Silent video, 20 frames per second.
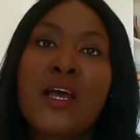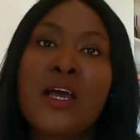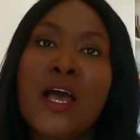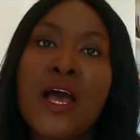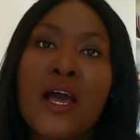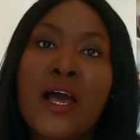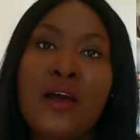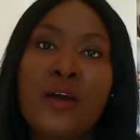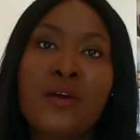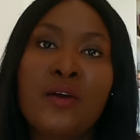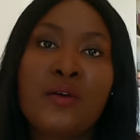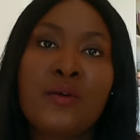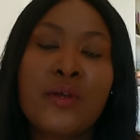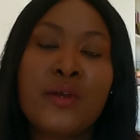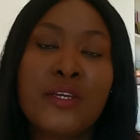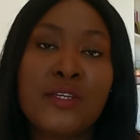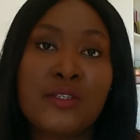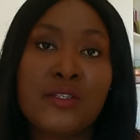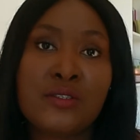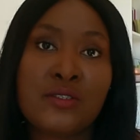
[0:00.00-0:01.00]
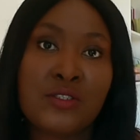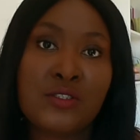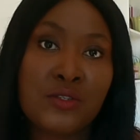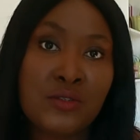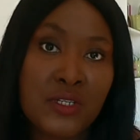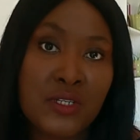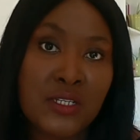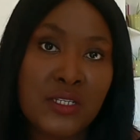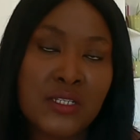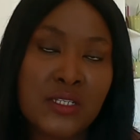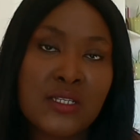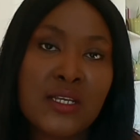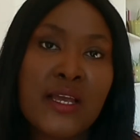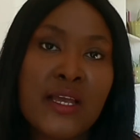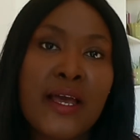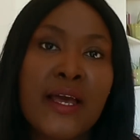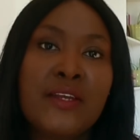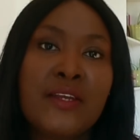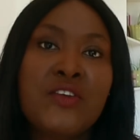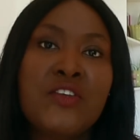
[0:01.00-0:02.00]
how a student
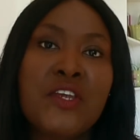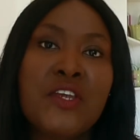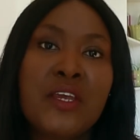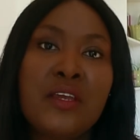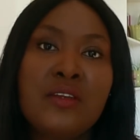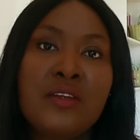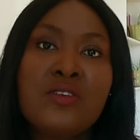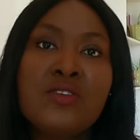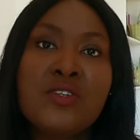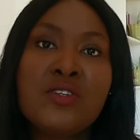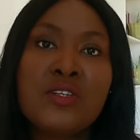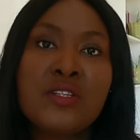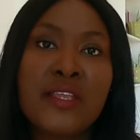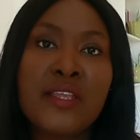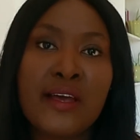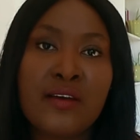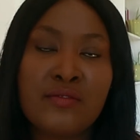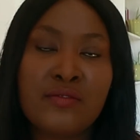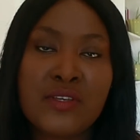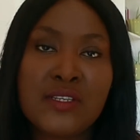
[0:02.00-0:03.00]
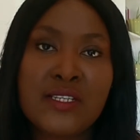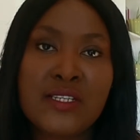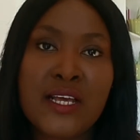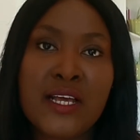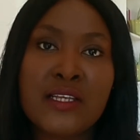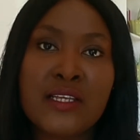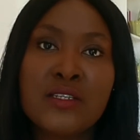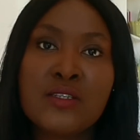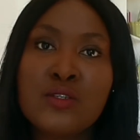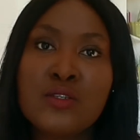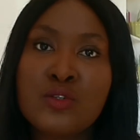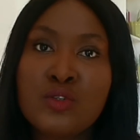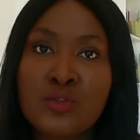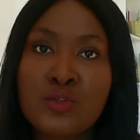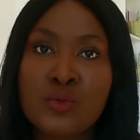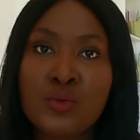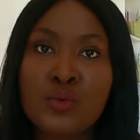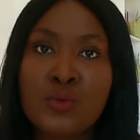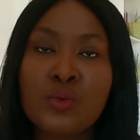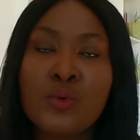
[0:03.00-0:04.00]
can change their visas
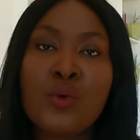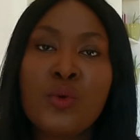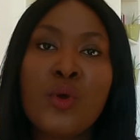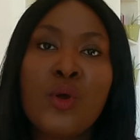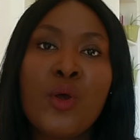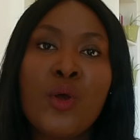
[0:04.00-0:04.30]
to